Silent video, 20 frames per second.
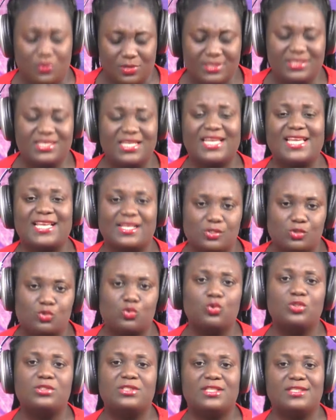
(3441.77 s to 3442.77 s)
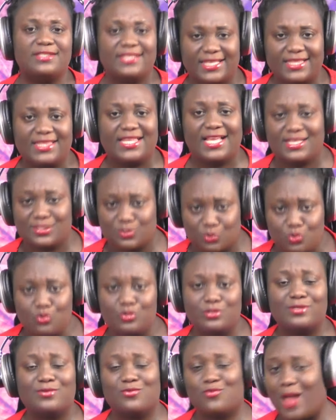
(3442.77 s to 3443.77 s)
Dick is good, dick tastes
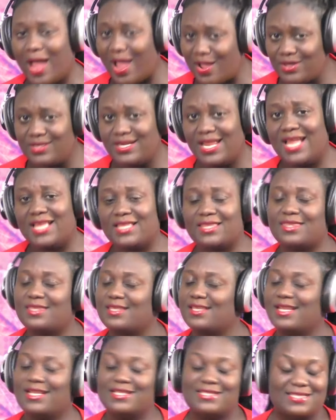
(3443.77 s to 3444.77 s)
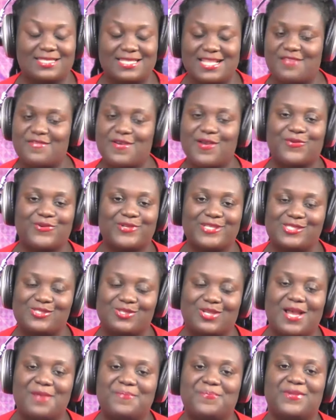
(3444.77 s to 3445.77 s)
good, why on earth it's never going
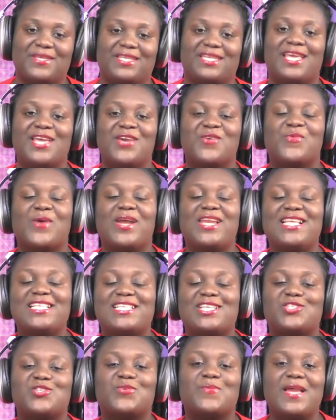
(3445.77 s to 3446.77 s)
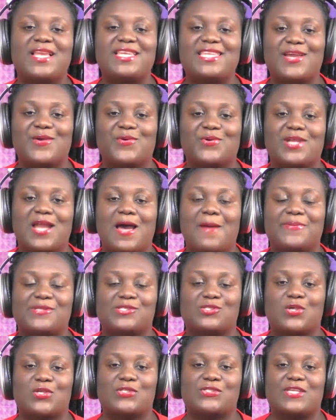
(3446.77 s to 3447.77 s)
to happen. When did you media hun up a
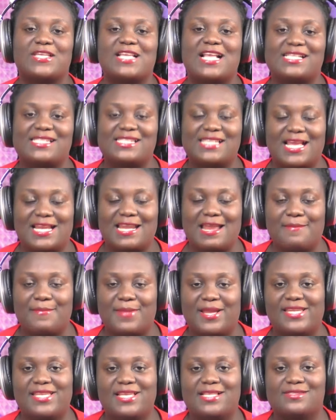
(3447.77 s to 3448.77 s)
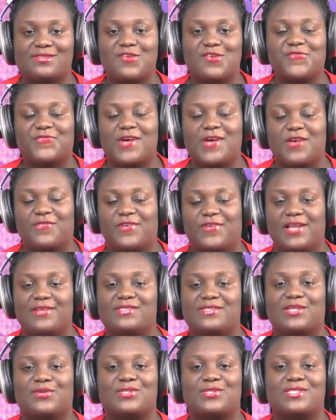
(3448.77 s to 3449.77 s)
source say say number ni
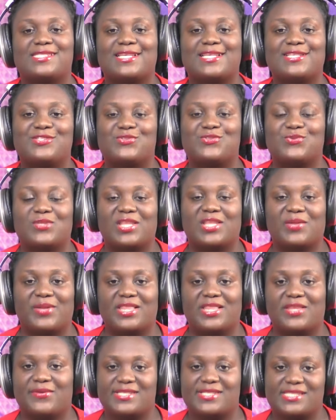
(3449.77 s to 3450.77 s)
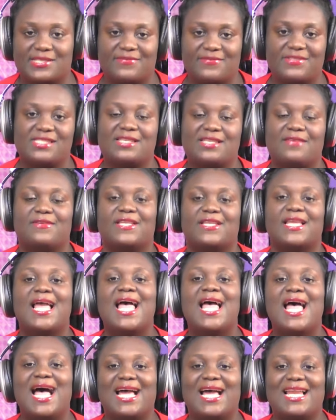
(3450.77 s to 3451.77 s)
0550623377
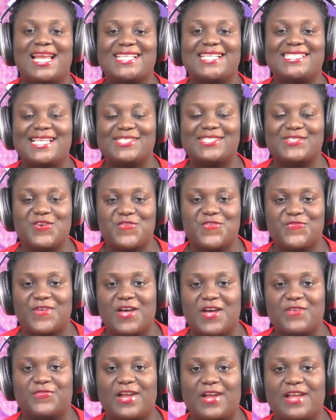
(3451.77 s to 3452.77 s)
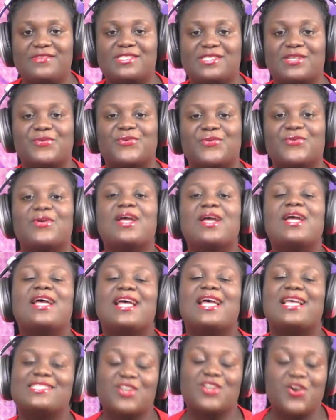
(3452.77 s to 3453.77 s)
and I says 0550
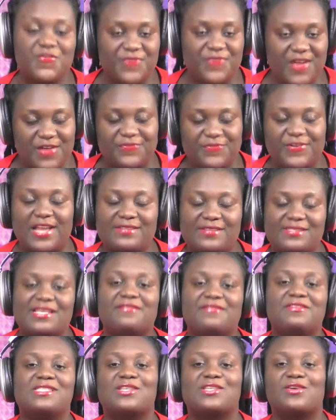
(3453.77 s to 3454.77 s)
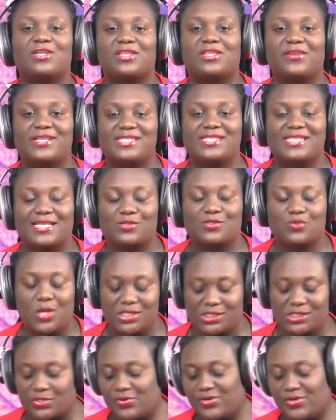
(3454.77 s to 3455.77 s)
it's
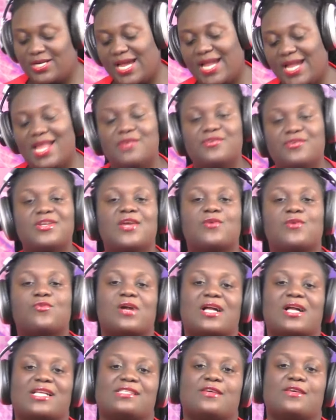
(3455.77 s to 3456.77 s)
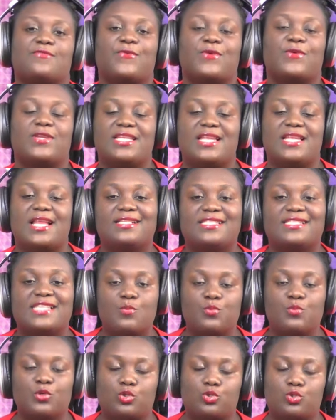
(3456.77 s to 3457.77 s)
0557036109 eno negu kasafoni ne nte
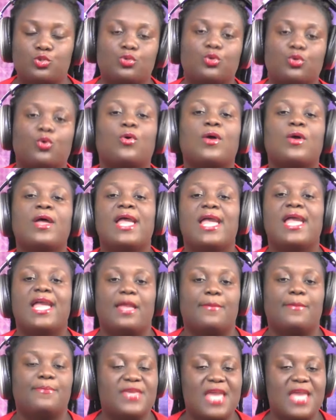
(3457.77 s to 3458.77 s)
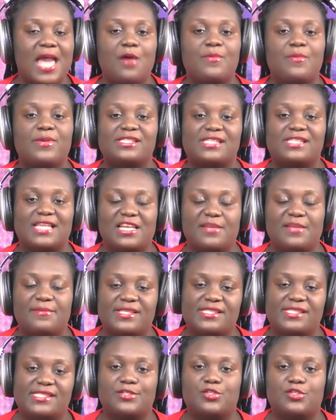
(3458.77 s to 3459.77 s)
mutu no e bia obese ne
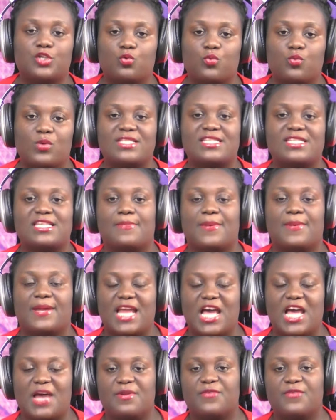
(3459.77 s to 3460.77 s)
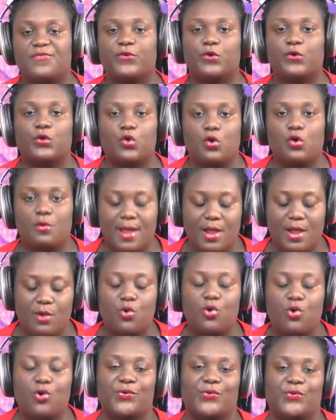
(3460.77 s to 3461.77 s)
message on WhatsApp and abe fro normal
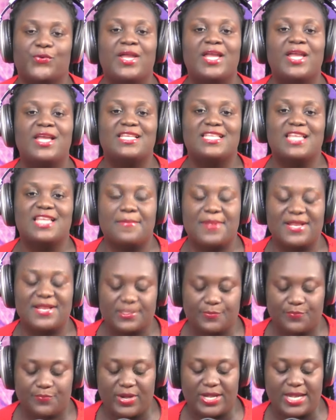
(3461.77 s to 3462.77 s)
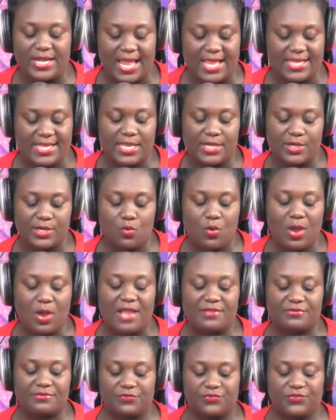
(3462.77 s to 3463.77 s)
call no ye beje bre na ye no
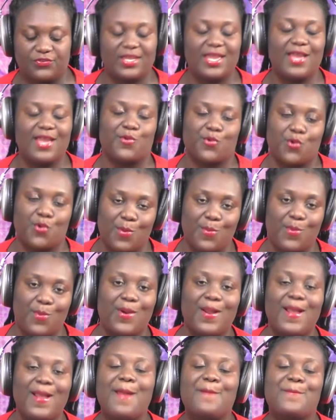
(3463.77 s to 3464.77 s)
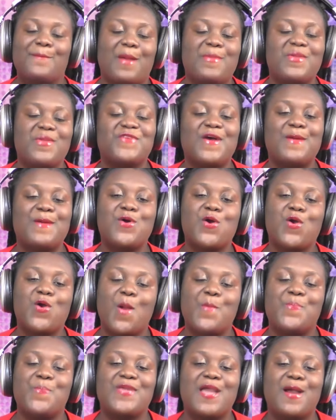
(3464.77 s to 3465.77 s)
atwetwe enkomo mami fa
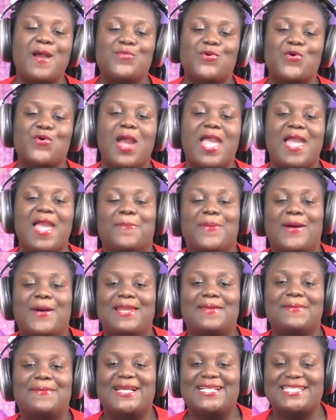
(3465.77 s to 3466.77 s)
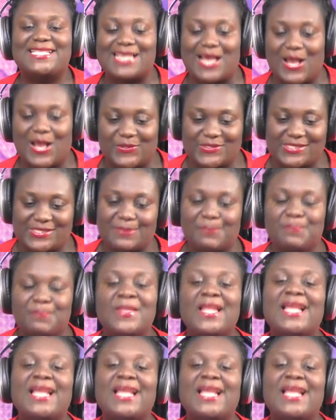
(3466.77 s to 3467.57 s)
mukwe pie mu wa ye Parliament House.